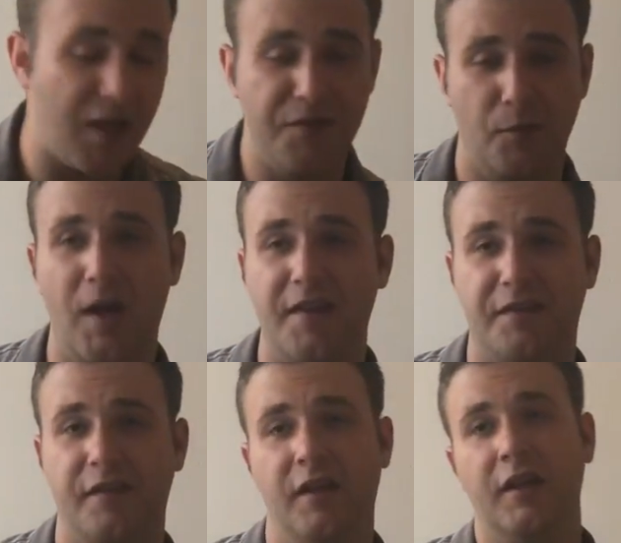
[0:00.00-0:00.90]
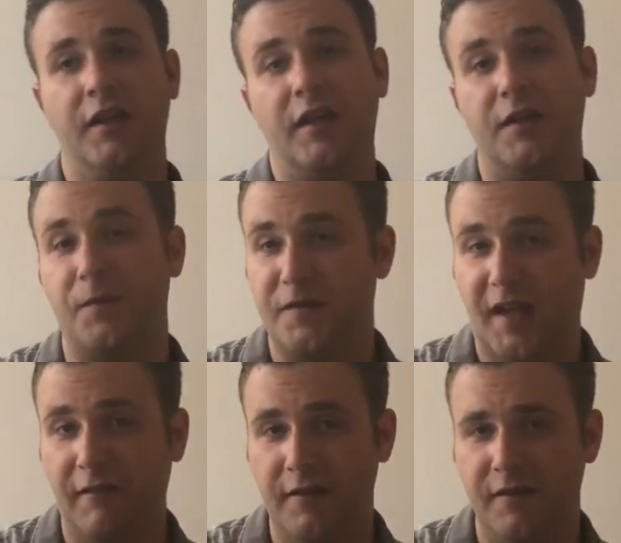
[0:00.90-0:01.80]
And so S is for
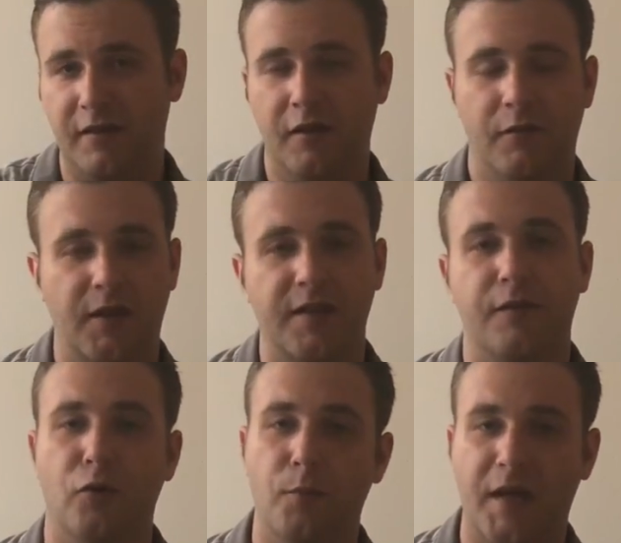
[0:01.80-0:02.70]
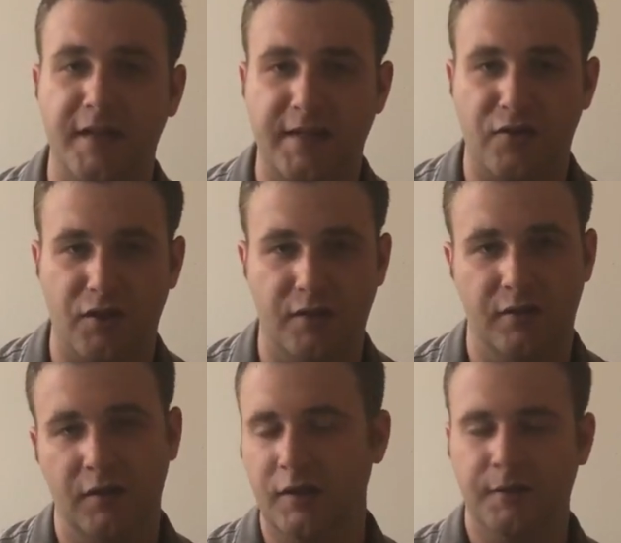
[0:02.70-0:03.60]
silence, right? So meditation,
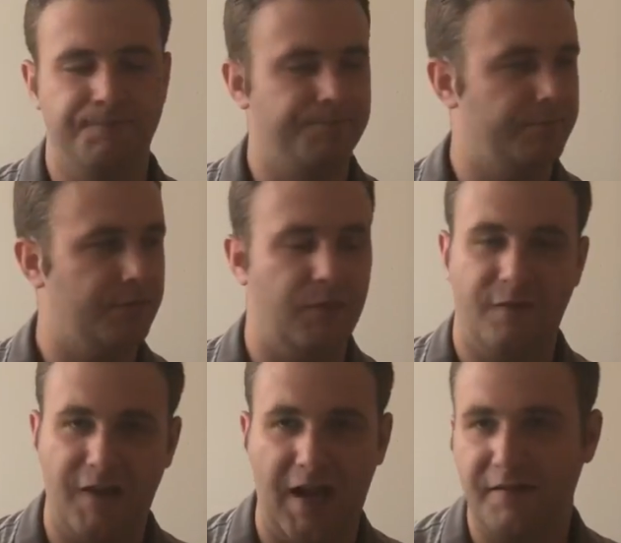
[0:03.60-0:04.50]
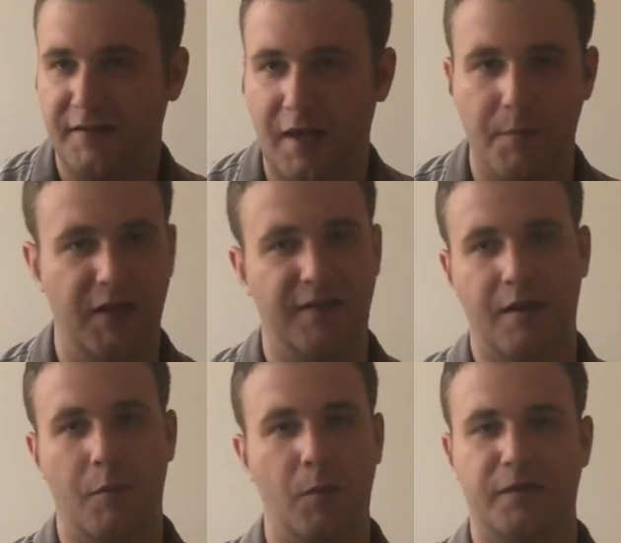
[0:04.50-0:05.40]
5 to 10 minutes
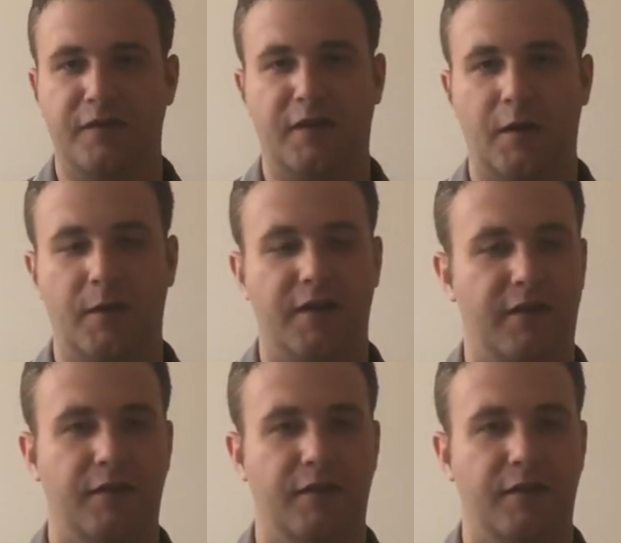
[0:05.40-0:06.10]
at most to start with.